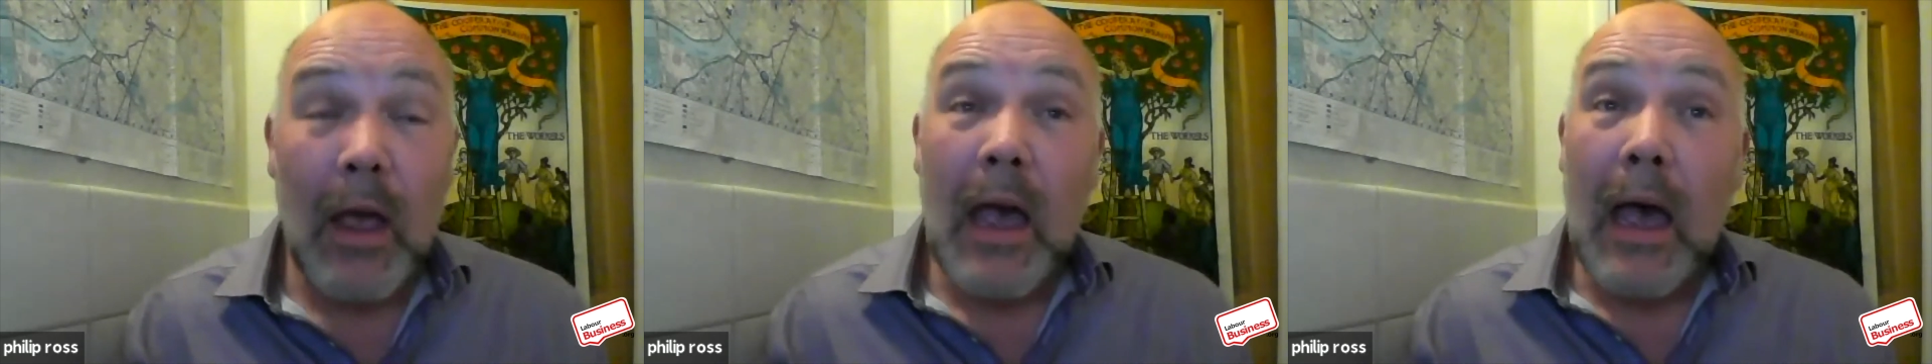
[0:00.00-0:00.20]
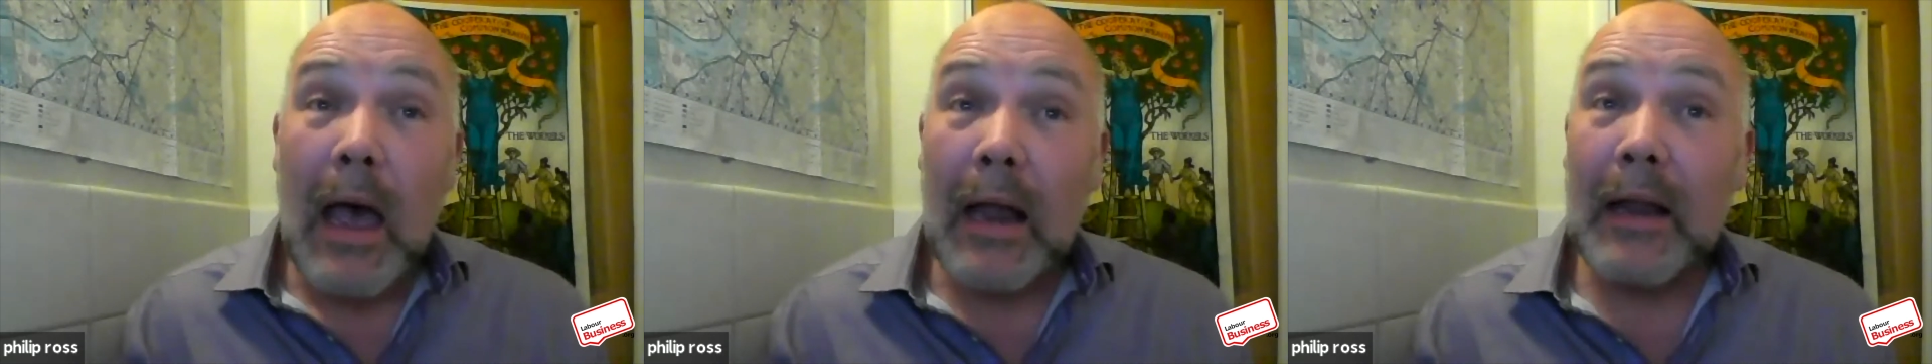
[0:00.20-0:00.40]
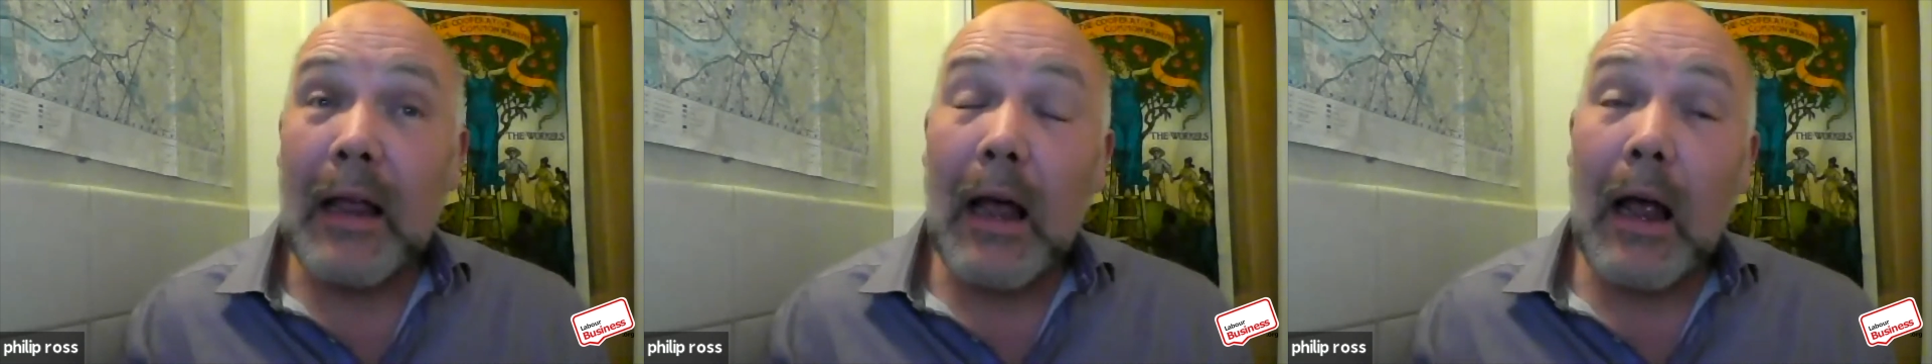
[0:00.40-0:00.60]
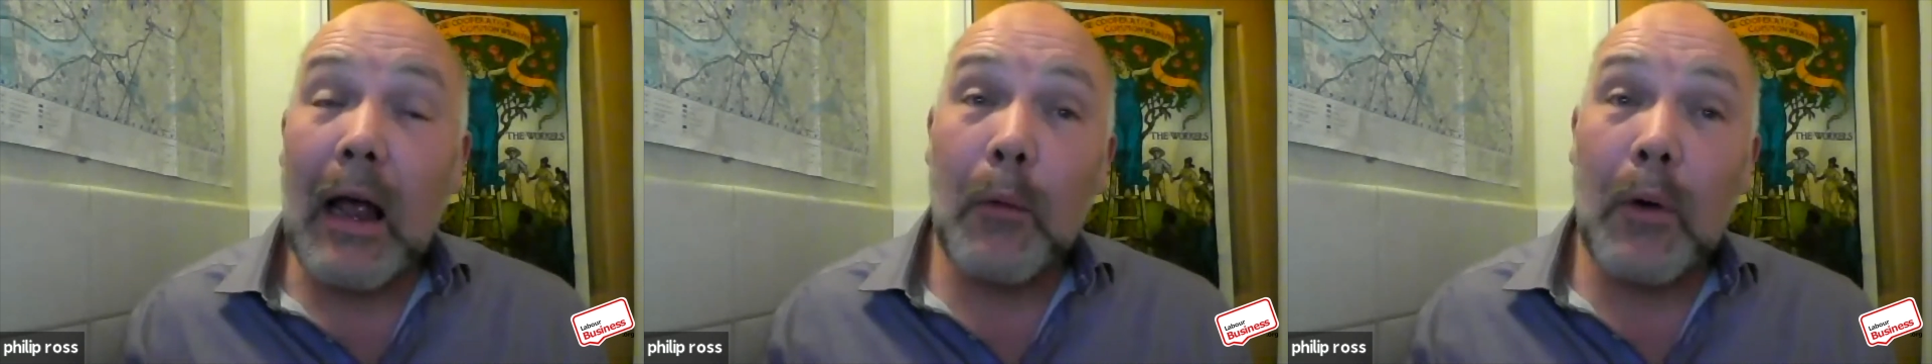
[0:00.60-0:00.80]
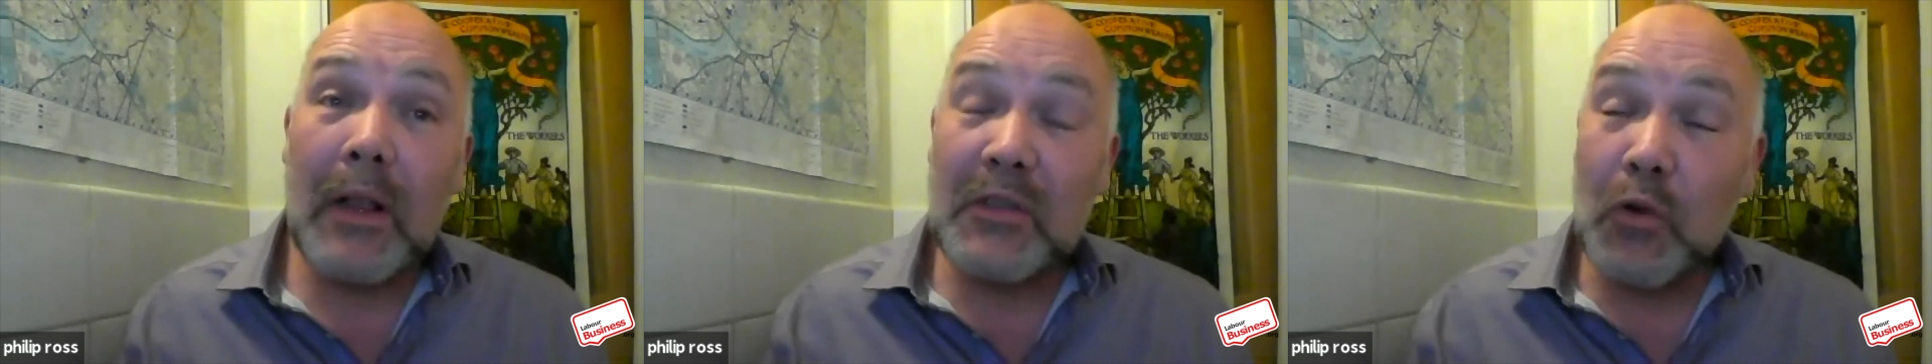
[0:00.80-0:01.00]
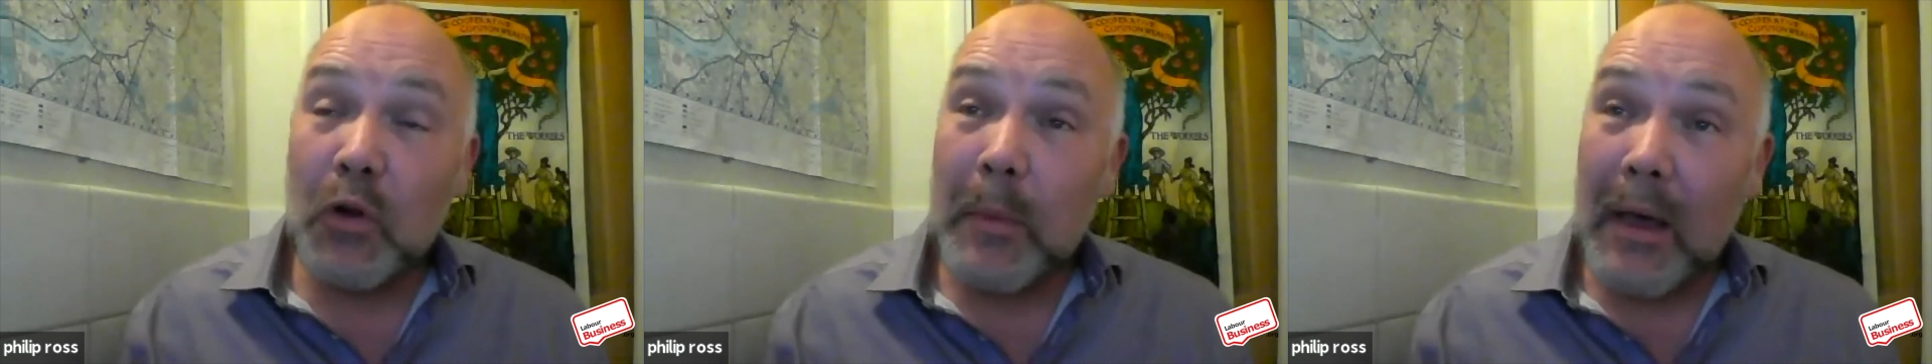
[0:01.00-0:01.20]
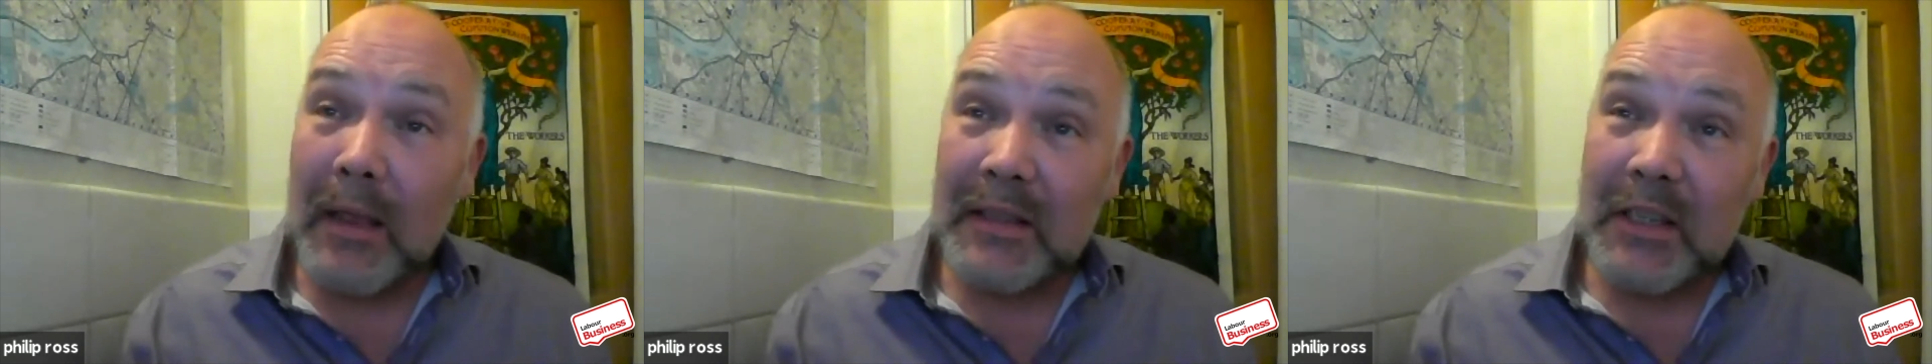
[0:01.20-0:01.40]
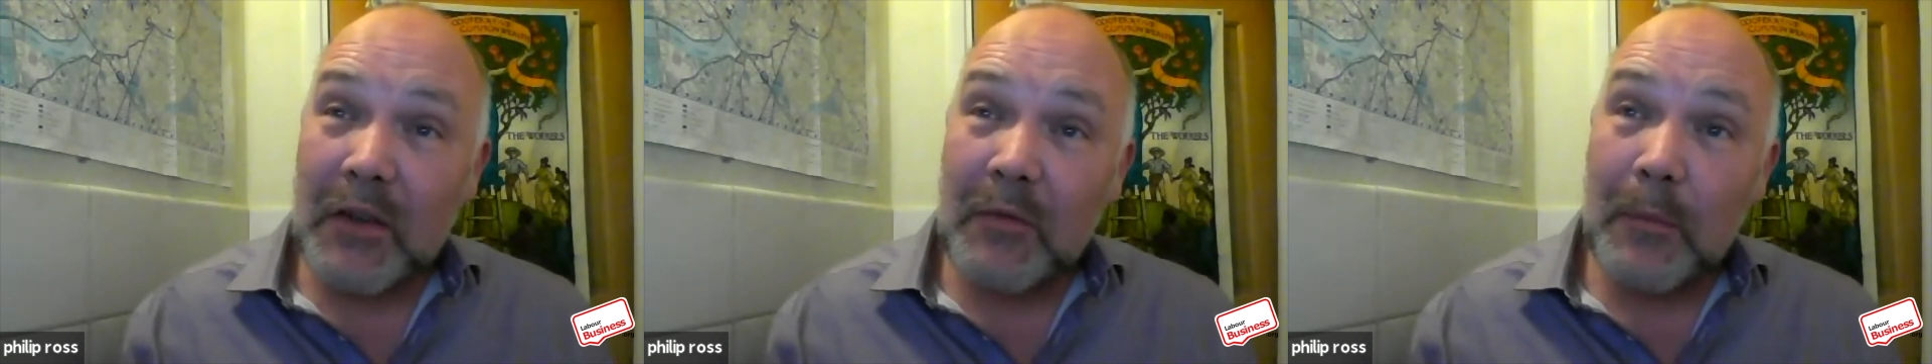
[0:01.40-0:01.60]
And when I talk about the
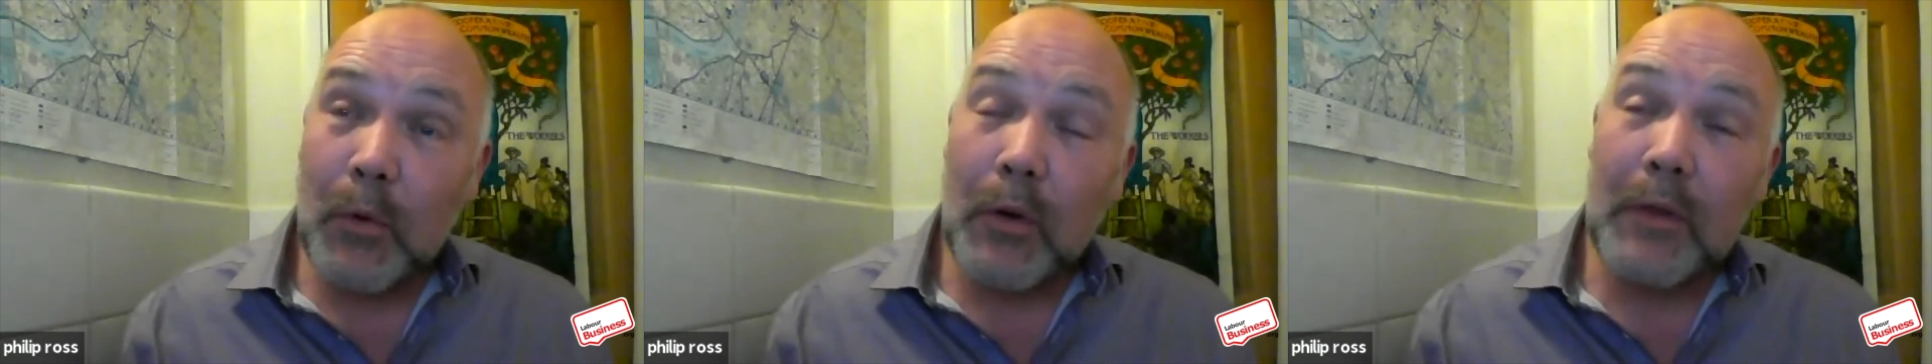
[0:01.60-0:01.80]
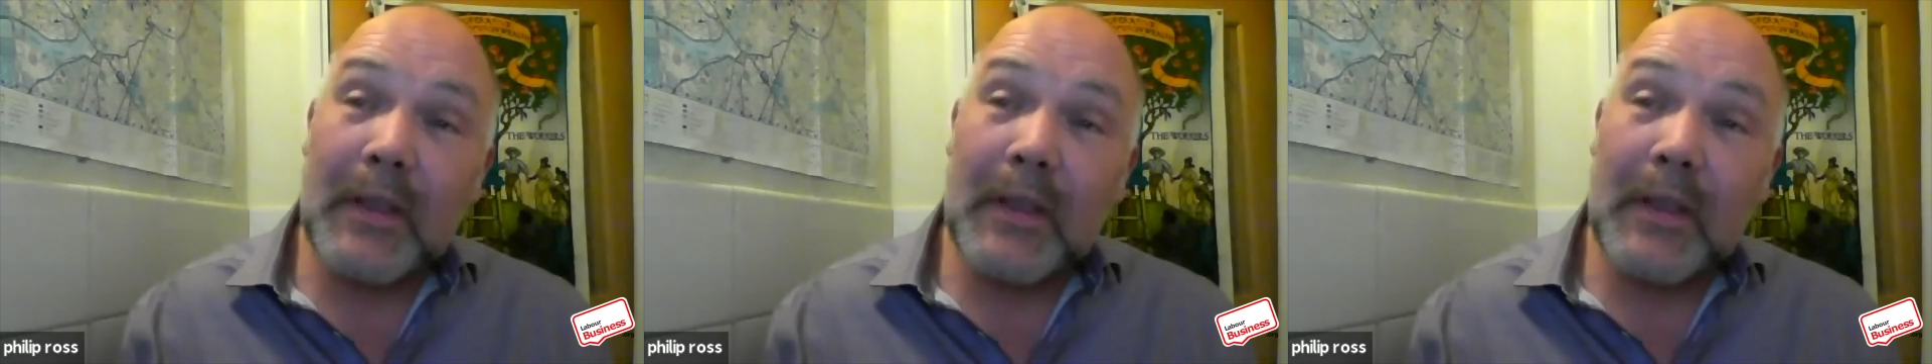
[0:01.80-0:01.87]
self-employed,